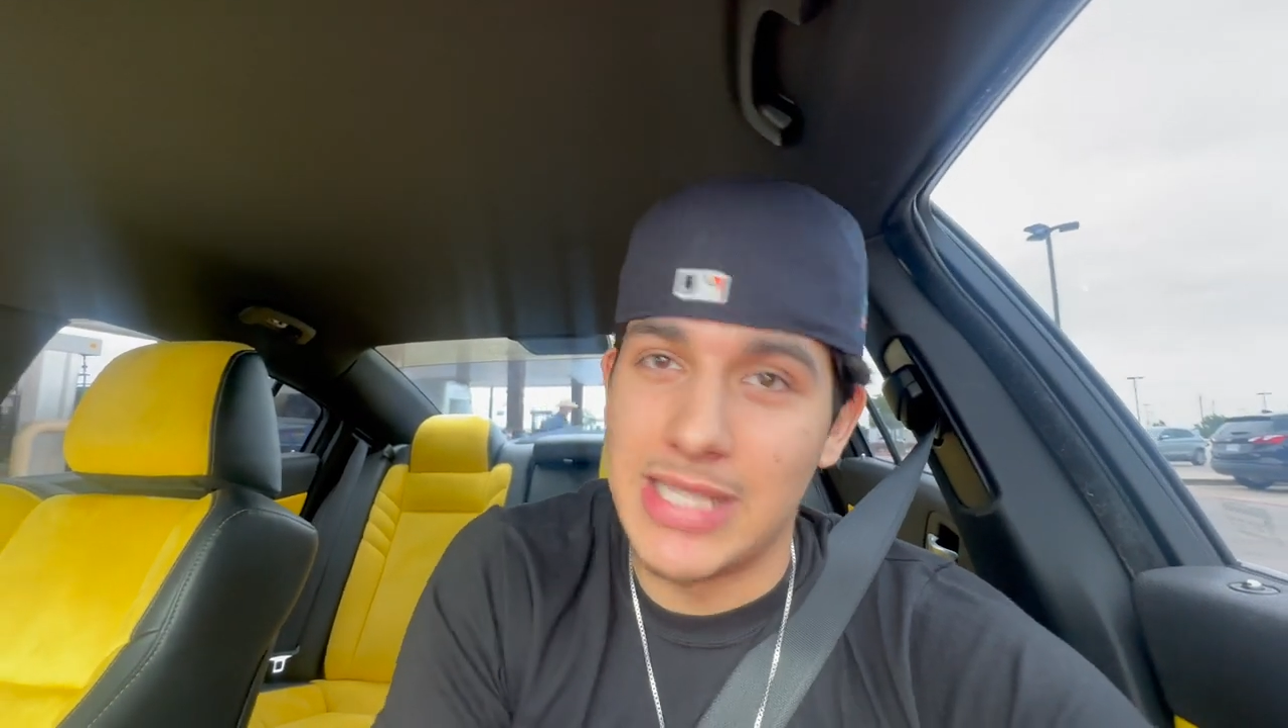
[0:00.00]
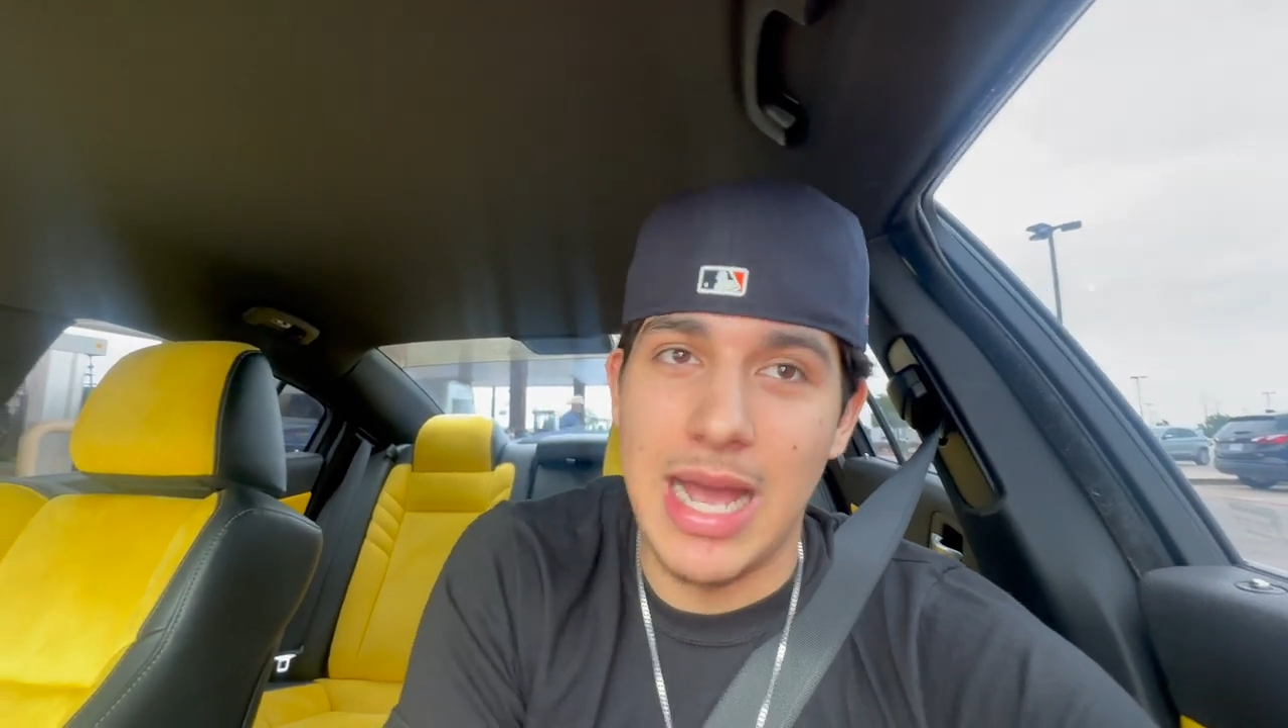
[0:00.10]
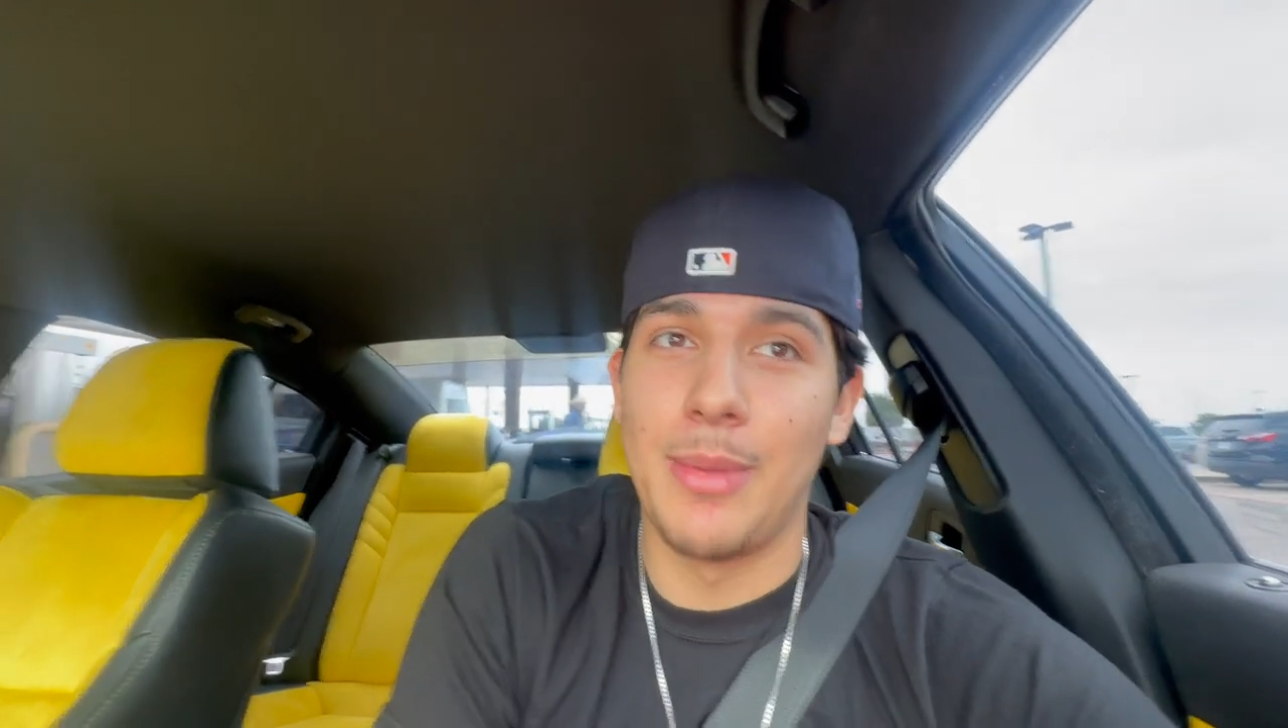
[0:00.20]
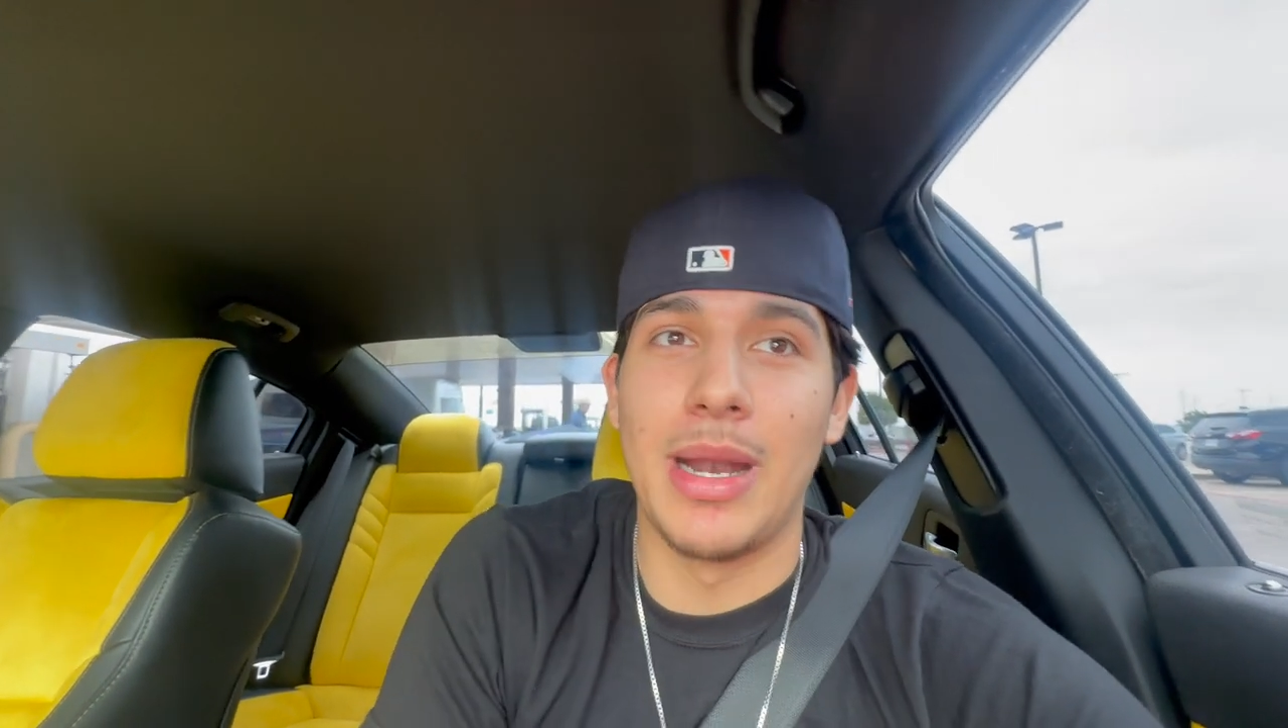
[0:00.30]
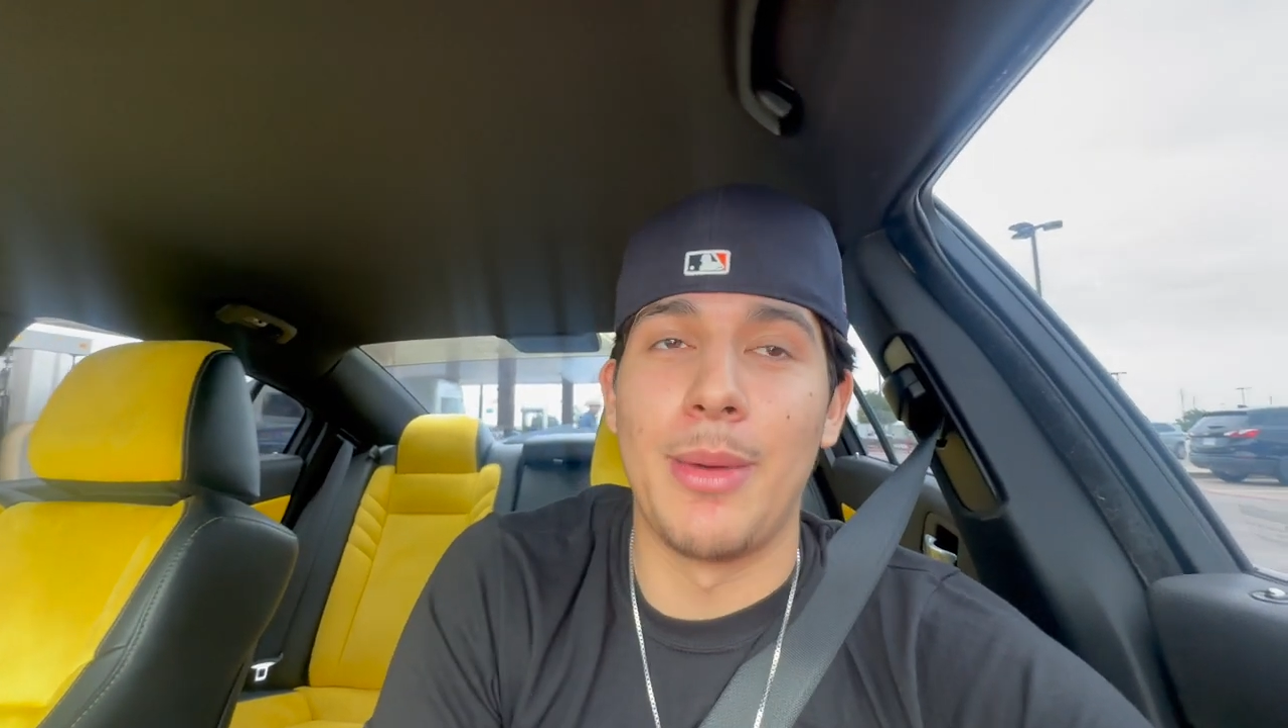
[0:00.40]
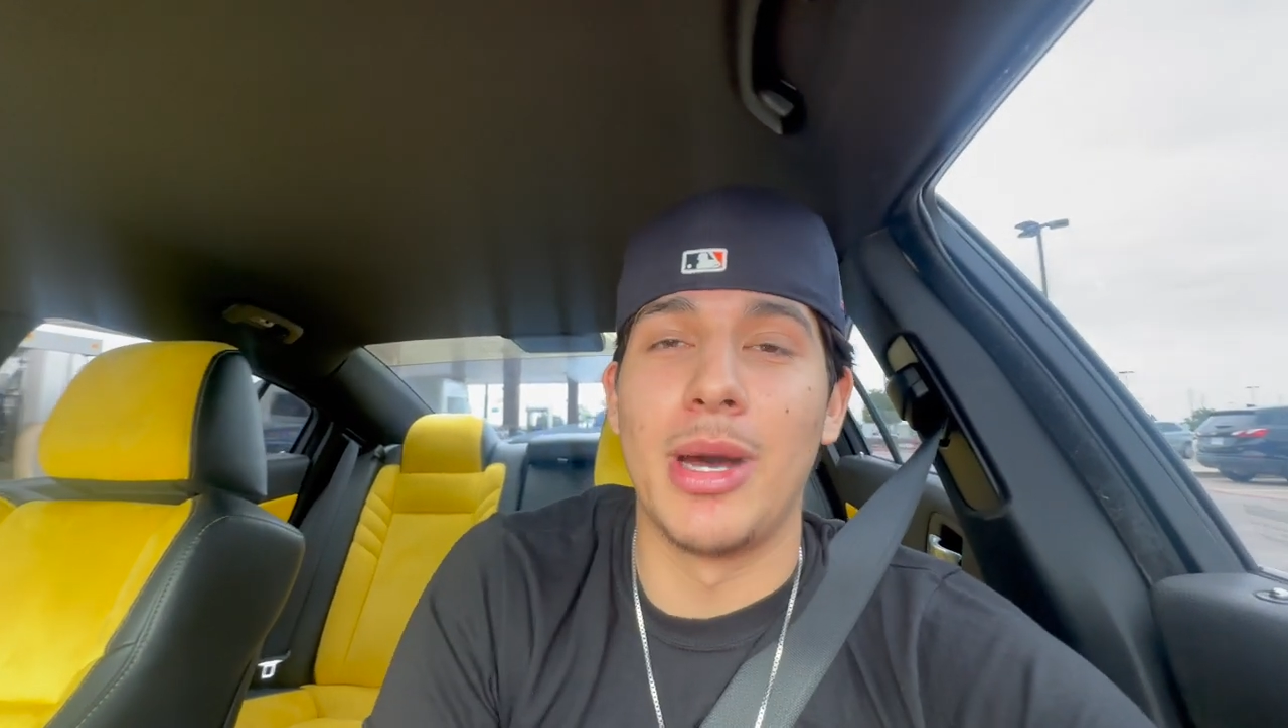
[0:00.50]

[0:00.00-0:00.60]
timing I'm